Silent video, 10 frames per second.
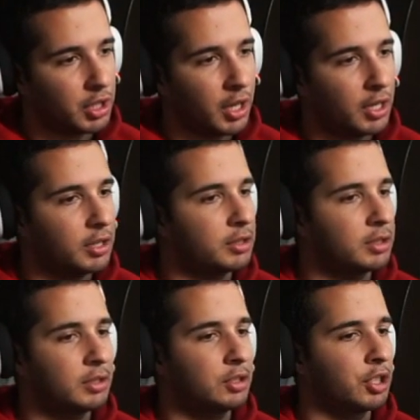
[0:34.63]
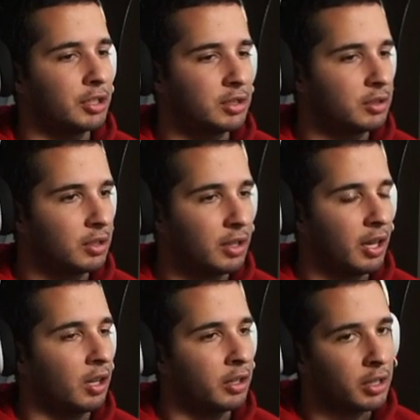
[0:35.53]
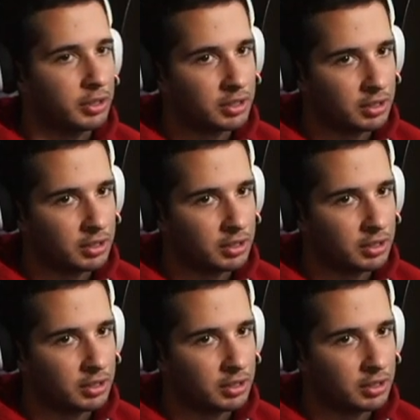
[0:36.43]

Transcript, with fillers: and it's just killing us.